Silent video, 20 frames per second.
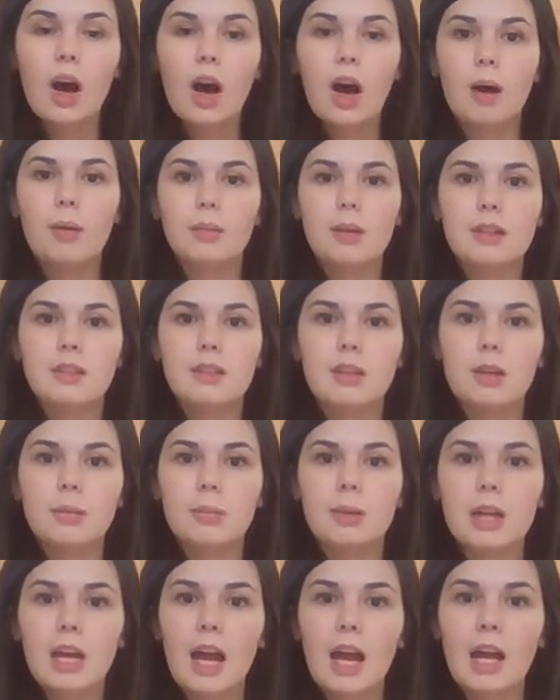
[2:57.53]
that's going to
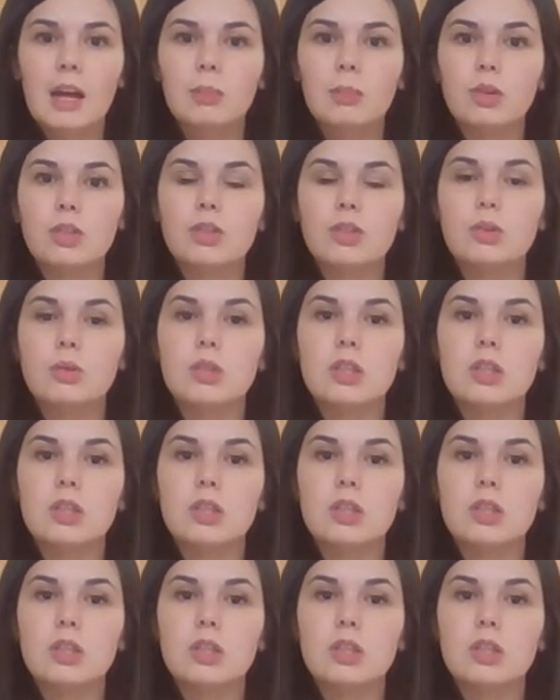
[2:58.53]
be able to